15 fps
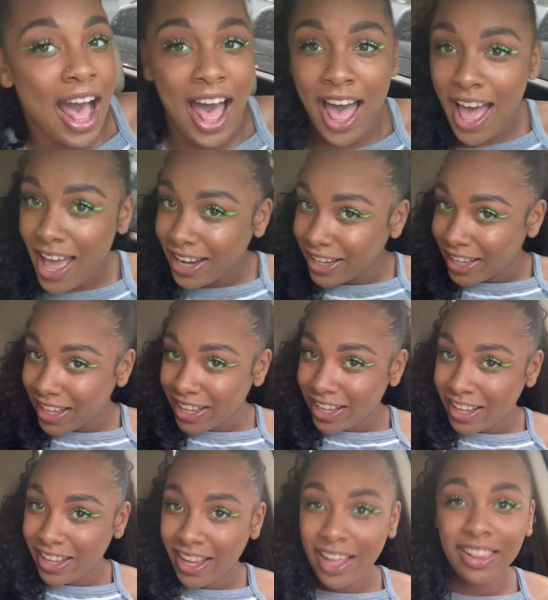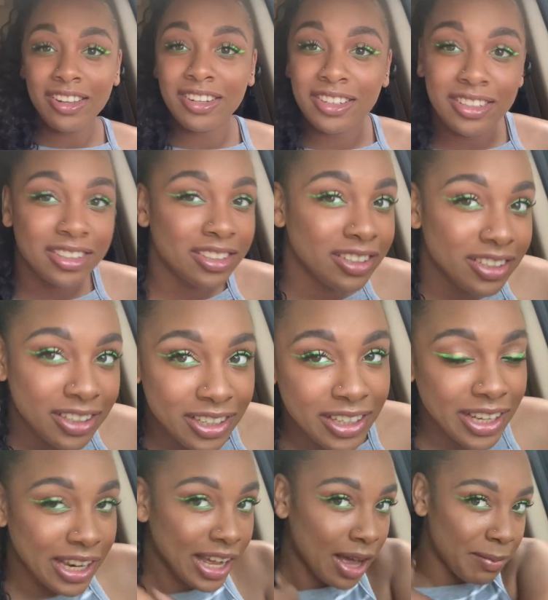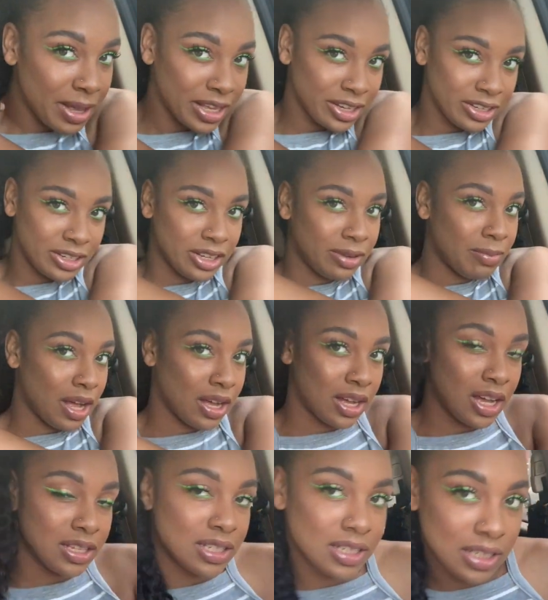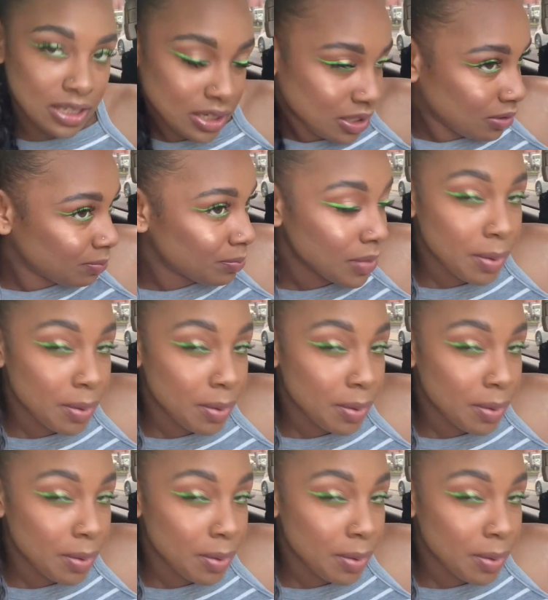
Honey, I look good. And I got my hair done. My cousin did it.